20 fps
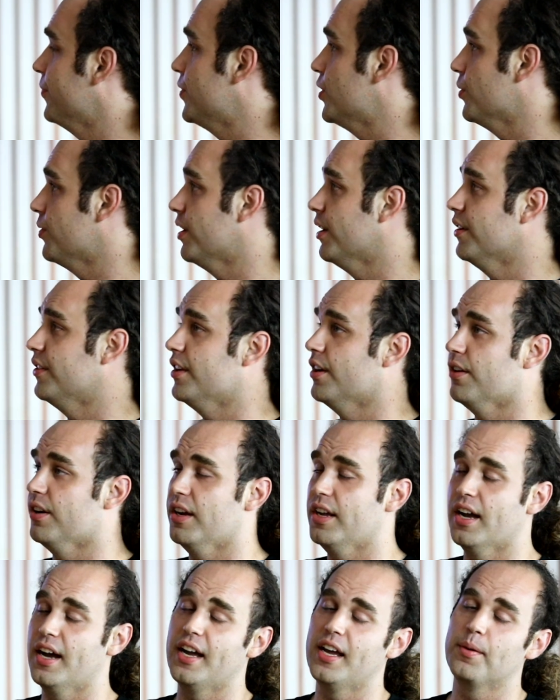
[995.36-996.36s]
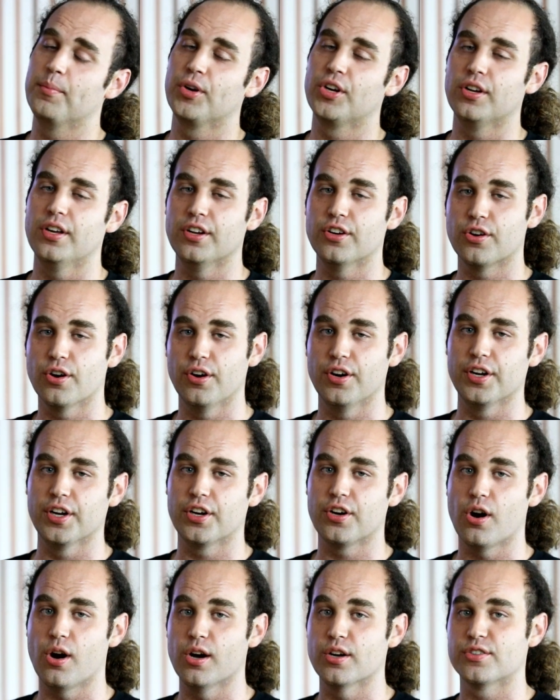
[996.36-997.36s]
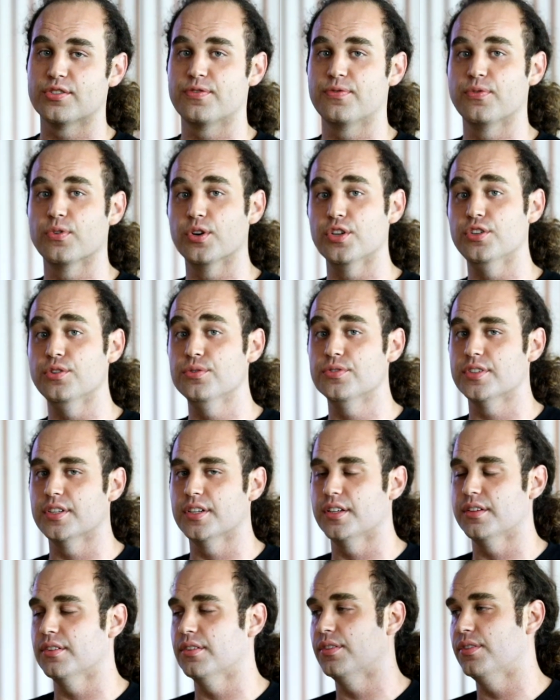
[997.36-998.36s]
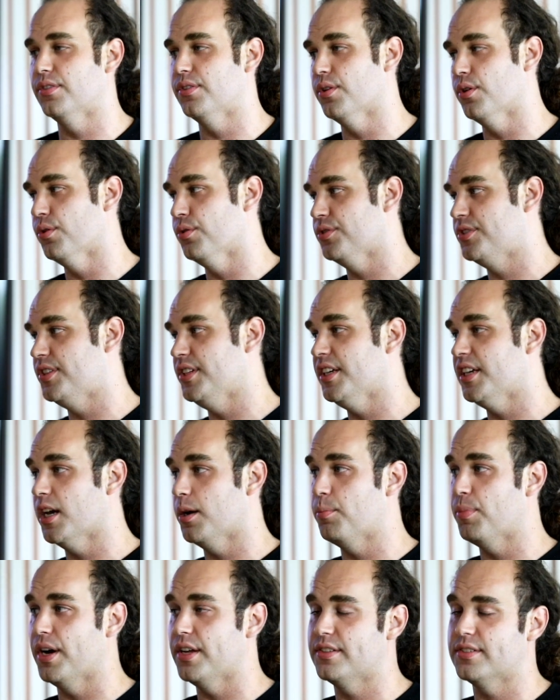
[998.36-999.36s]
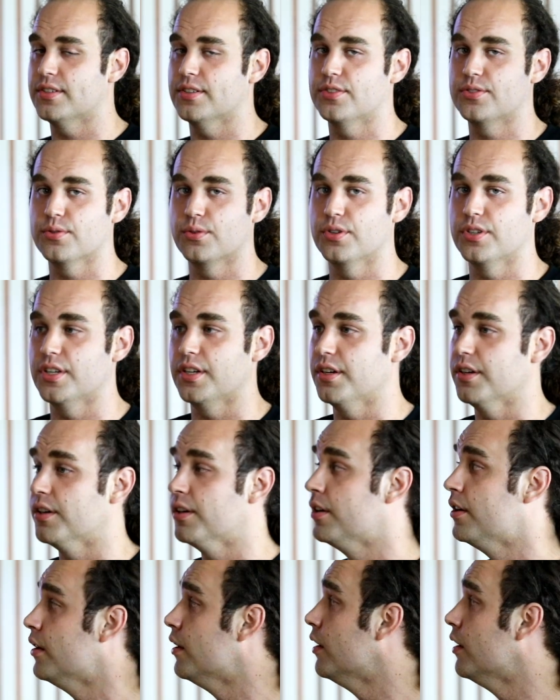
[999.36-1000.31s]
So I am incurring a cost for using those CK bytes to store data.